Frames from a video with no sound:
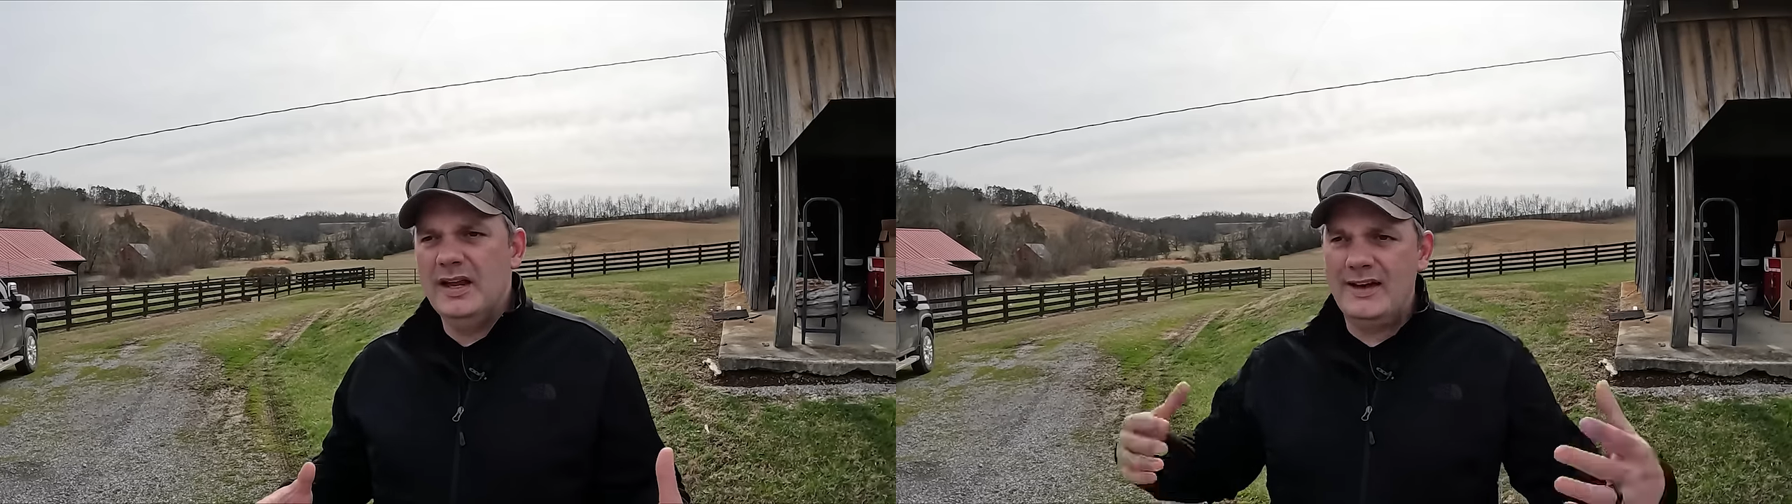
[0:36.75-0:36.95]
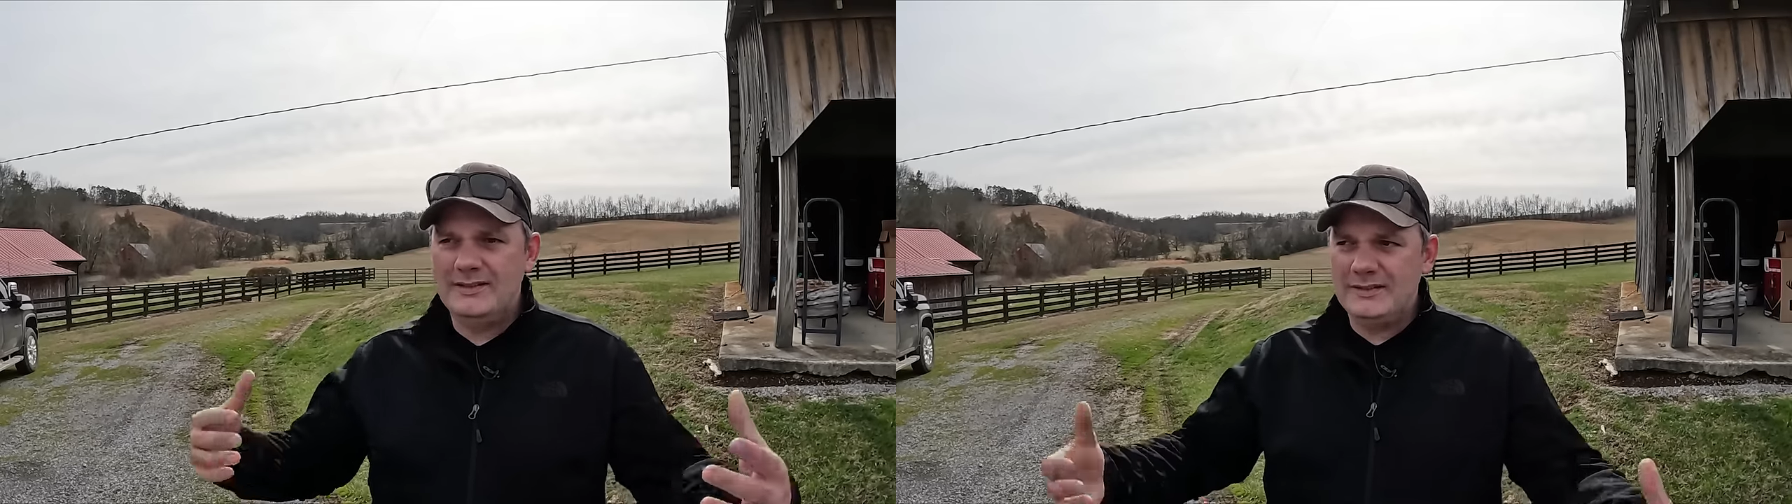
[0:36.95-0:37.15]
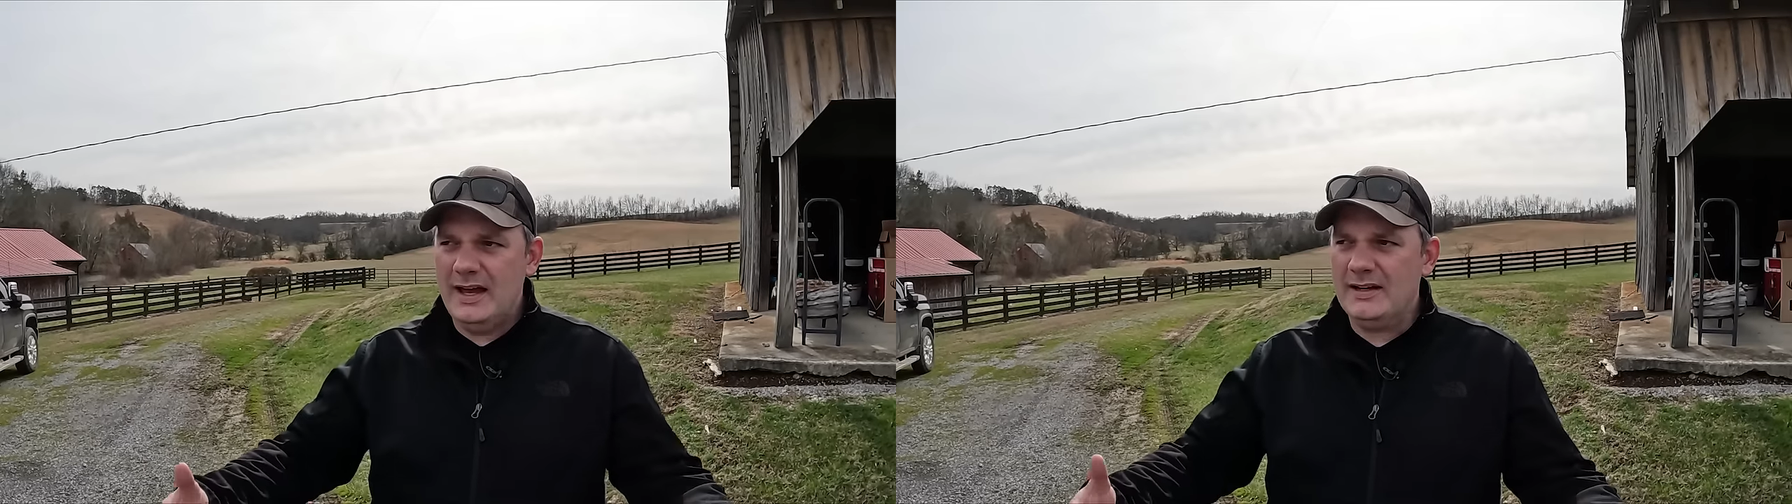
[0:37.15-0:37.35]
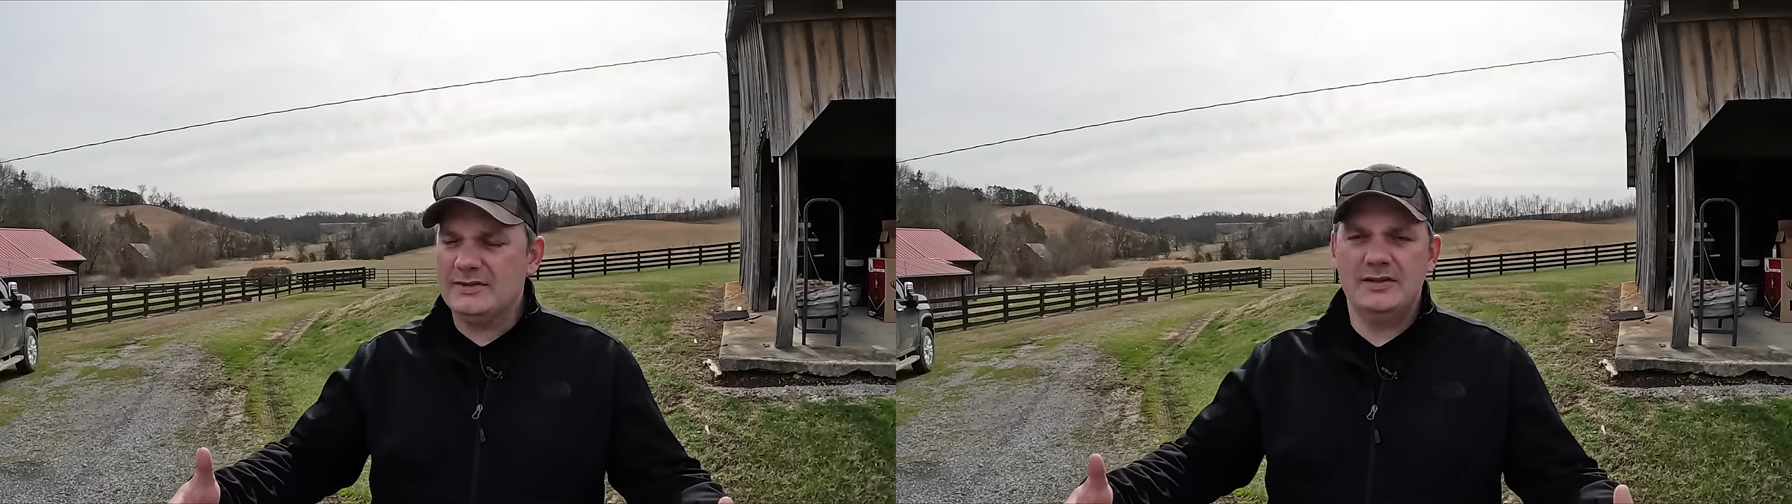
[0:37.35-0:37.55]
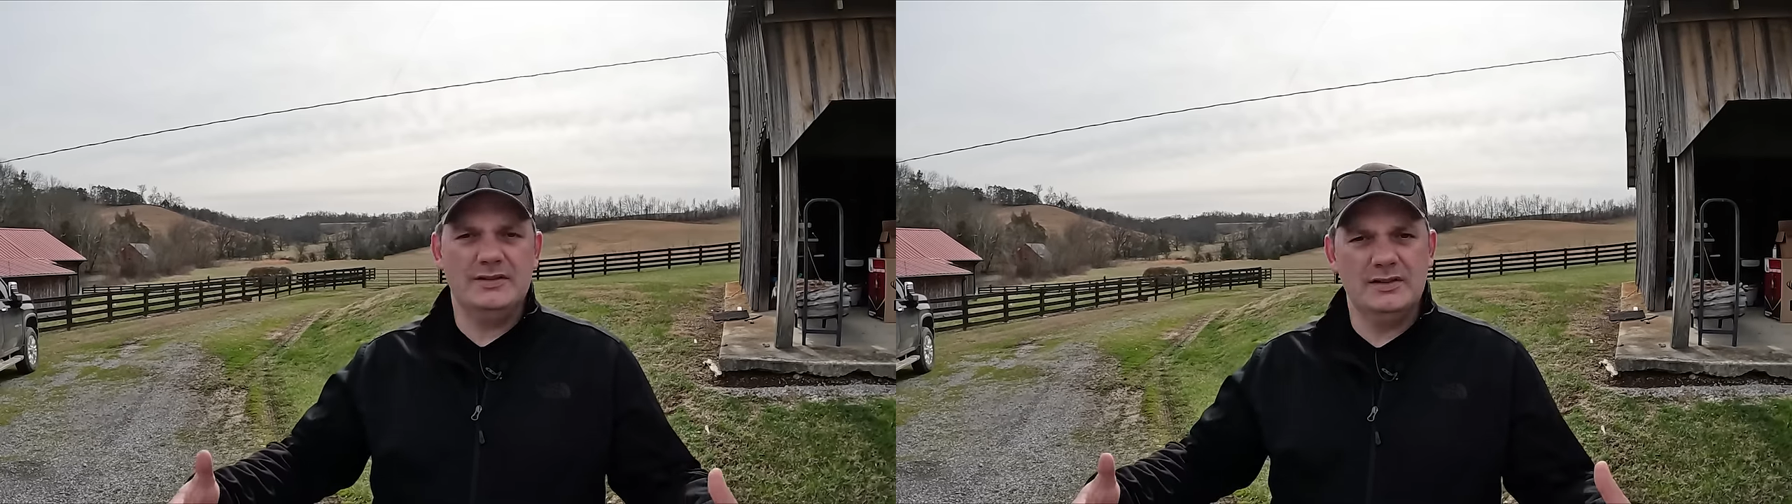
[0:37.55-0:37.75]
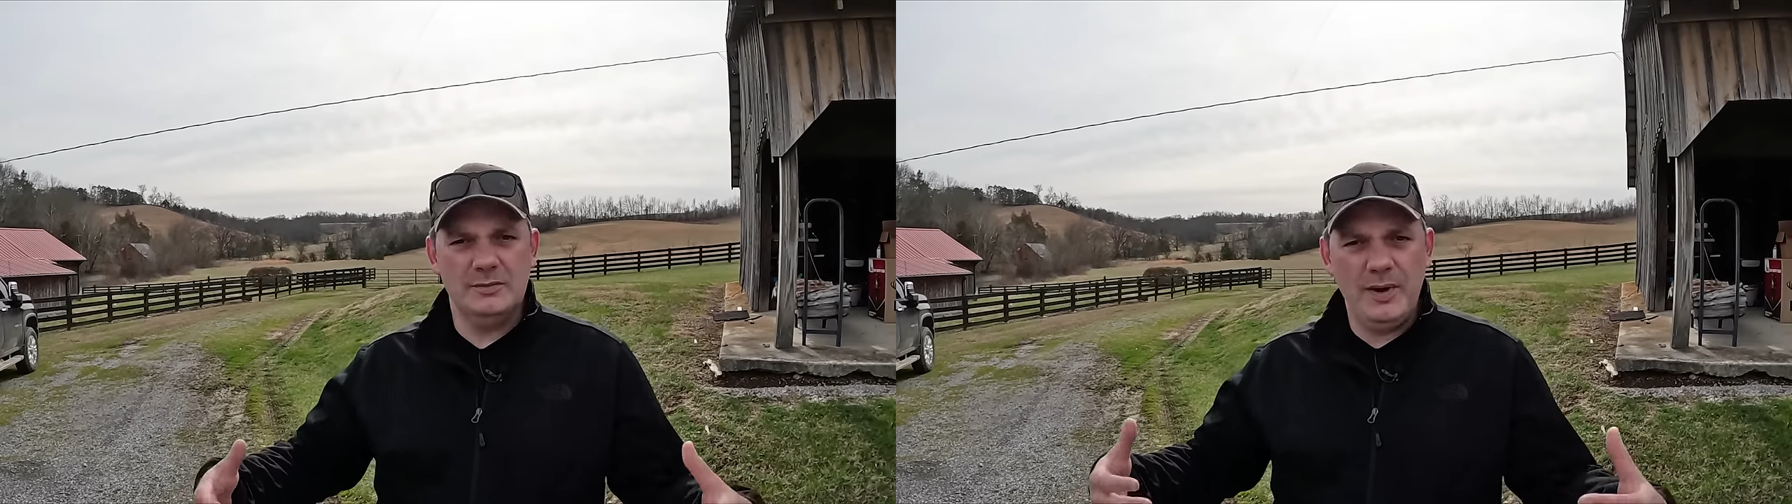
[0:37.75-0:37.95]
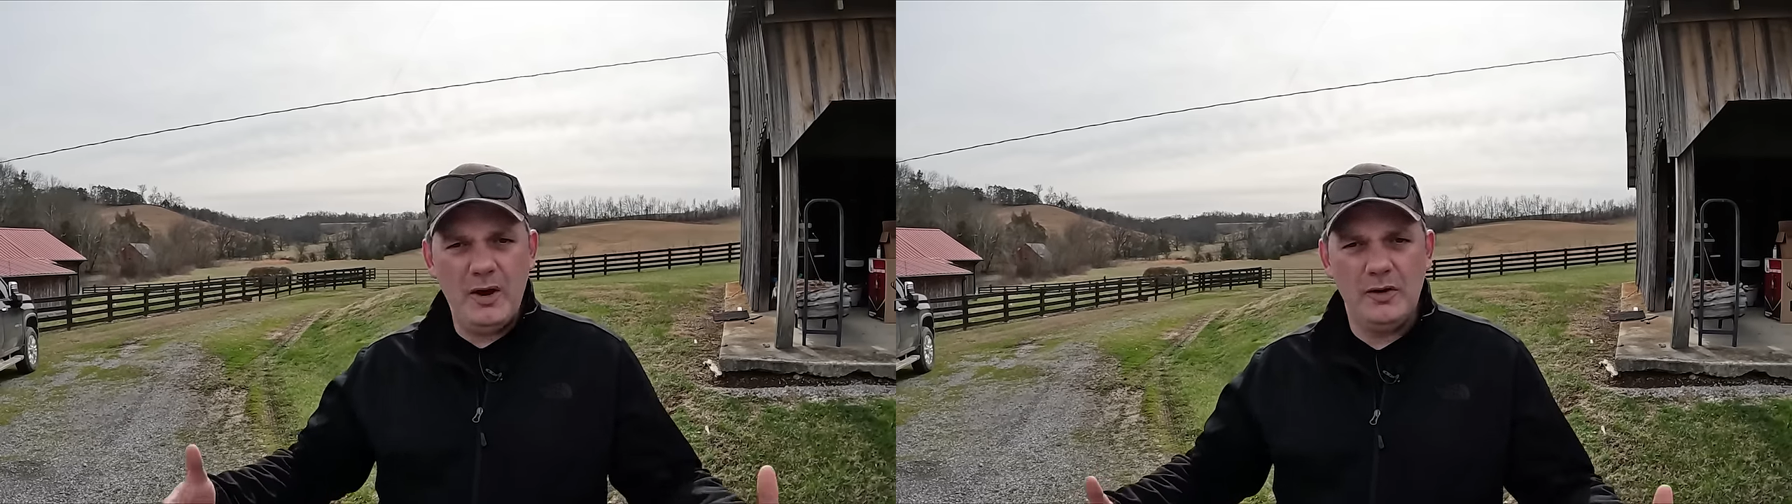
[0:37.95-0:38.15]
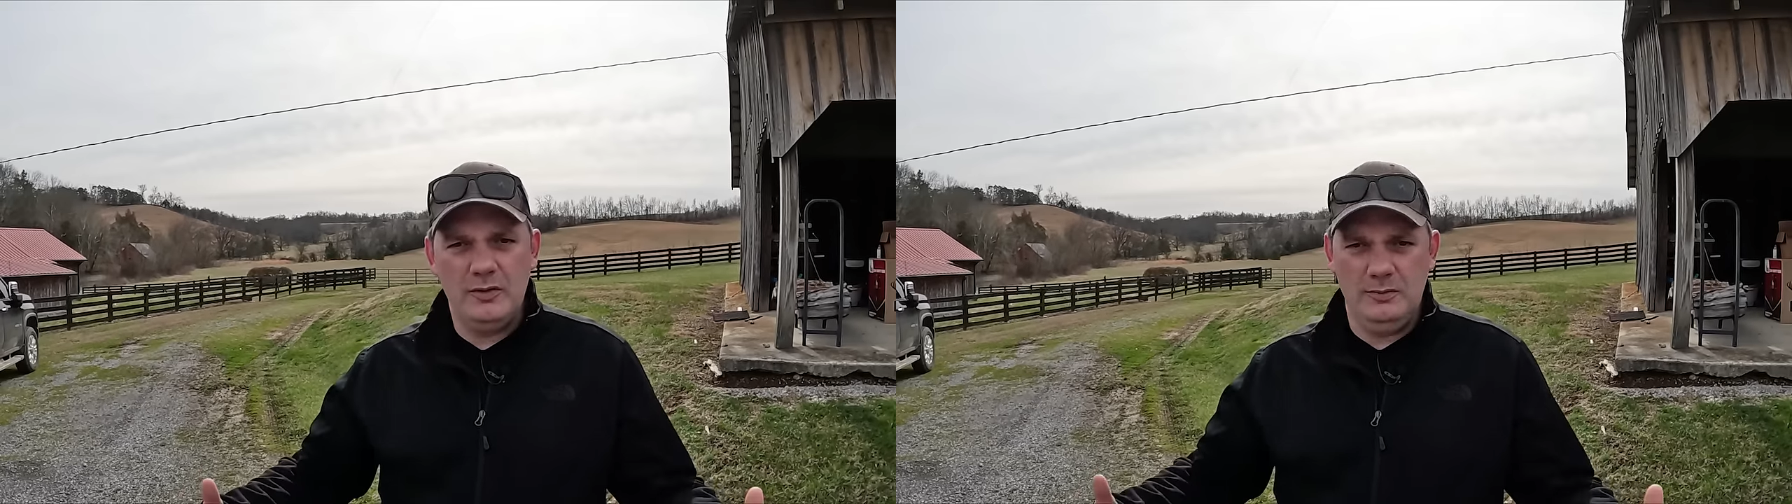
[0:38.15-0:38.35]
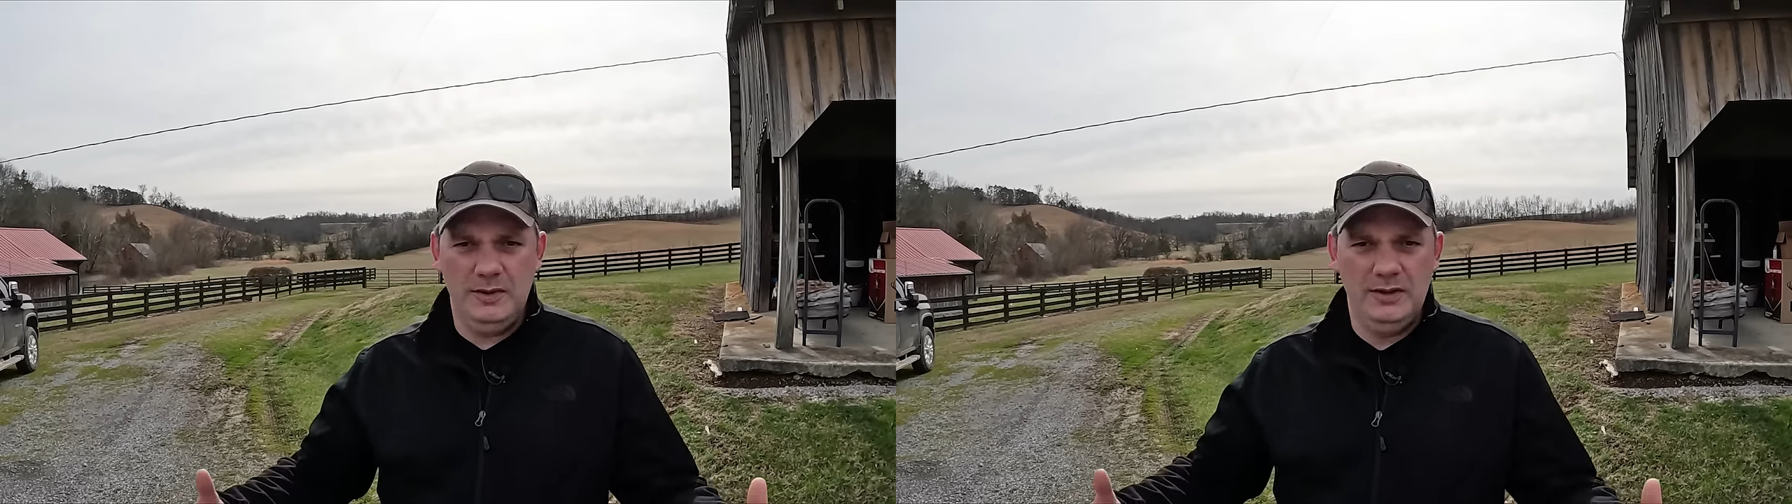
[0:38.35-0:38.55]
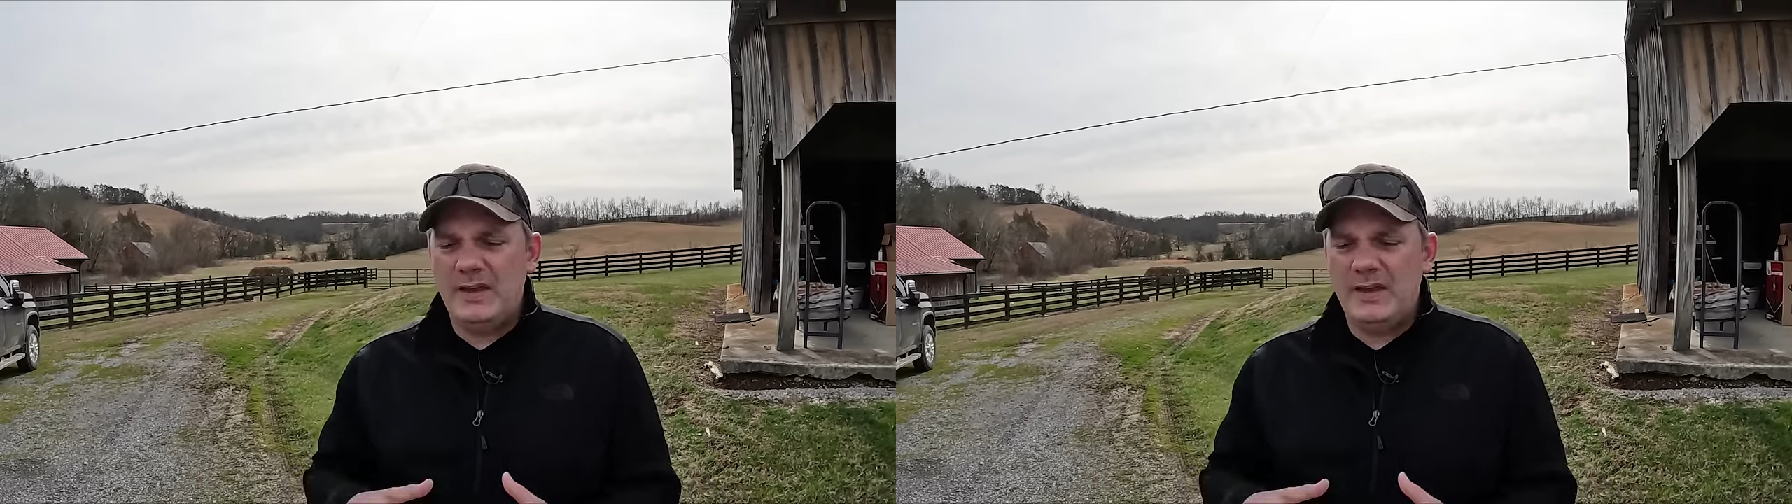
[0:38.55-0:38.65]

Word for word: outside, I start seeing some power equipment,